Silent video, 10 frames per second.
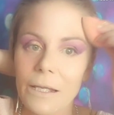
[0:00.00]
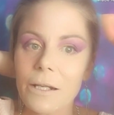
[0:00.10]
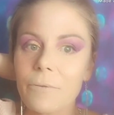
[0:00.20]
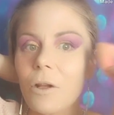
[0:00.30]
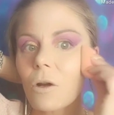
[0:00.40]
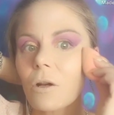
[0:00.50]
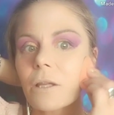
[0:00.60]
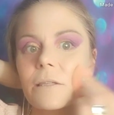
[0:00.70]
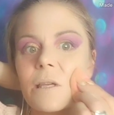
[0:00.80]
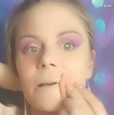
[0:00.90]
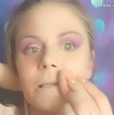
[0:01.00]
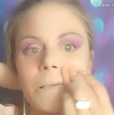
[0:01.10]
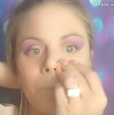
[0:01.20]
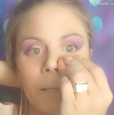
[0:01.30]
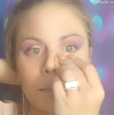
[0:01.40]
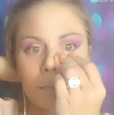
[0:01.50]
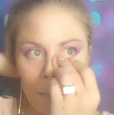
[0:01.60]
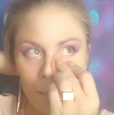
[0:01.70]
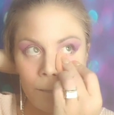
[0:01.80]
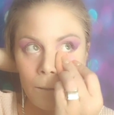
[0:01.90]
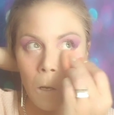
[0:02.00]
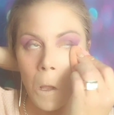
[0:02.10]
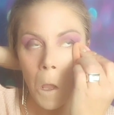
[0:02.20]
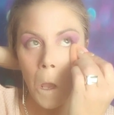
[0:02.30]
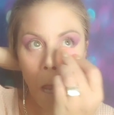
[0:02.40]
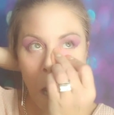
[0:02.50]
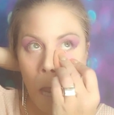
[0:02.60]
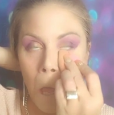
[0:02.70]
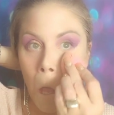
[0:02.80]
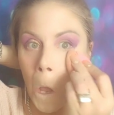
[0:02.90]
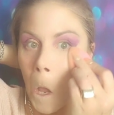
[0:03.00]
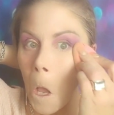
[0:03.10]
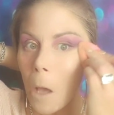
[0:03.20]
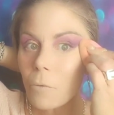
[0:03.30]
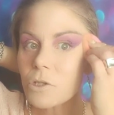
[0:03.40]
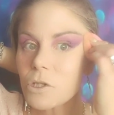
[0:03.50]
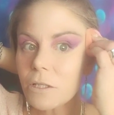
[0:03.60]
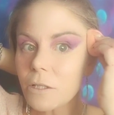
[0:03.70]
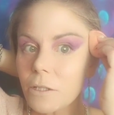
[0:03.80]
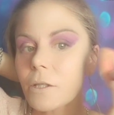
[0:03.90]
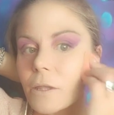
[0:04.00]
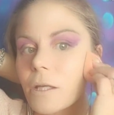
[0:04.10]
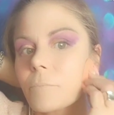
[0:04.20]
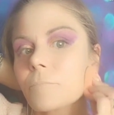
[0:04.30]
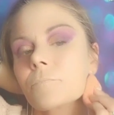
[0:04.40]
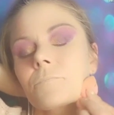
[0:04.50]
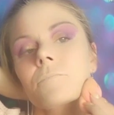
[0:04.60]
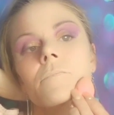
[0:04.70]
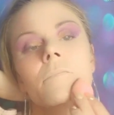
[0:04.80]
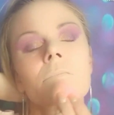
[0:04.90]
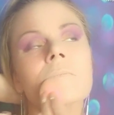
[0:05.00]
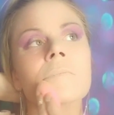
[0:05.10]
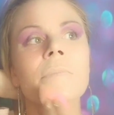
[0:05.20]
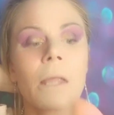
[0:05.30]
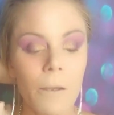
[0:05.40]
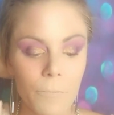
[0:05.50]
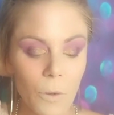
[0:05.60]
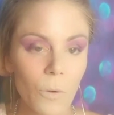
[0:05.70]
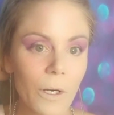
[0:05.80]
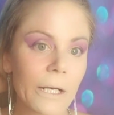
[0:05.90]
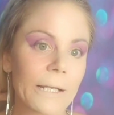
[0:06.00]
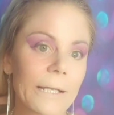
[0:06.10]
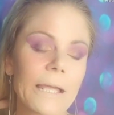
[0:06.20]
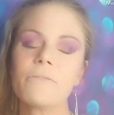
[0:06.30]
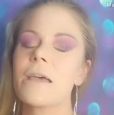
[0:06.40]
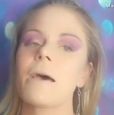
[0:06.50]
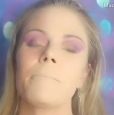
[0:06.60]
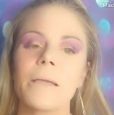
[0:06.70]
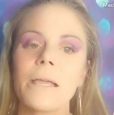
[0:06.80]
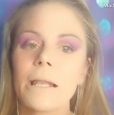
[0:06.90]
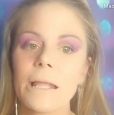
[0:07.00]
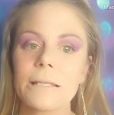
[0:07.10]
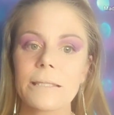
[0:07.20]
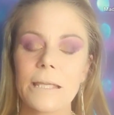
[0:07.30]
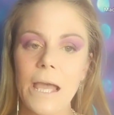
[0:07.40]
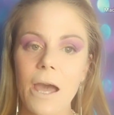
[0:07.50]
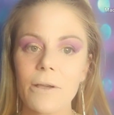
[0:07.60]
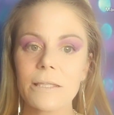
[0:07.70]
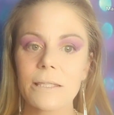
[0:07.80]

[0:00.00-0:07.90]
Can't even hardly tell it's on my skin, which is a good thing. But we're going to leave that be and let's see how it